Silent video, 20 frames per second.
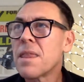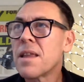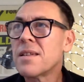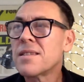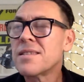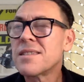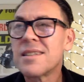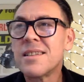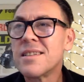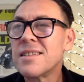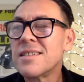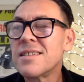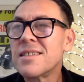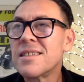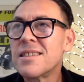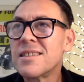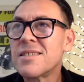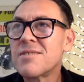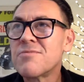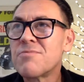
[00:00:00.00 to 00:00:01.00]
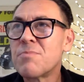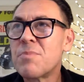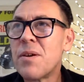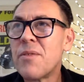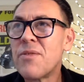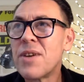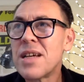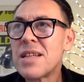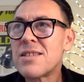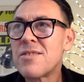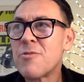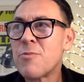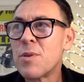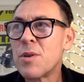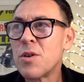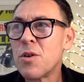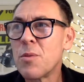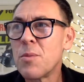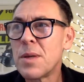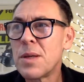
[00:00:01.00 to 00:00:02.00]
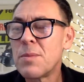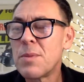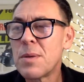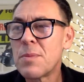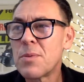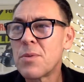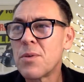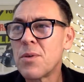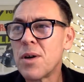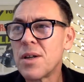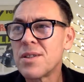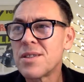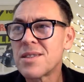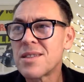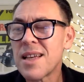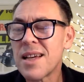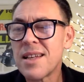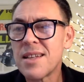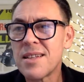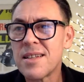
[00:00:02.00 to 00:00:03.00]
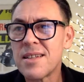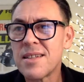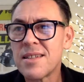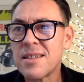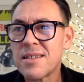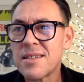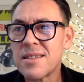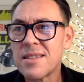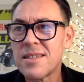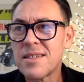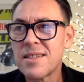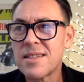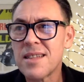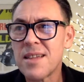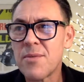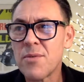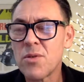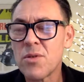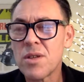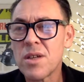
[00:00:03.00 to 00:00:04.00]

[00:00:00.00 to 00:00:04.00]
It's pervasive, but not many people understand it to this level.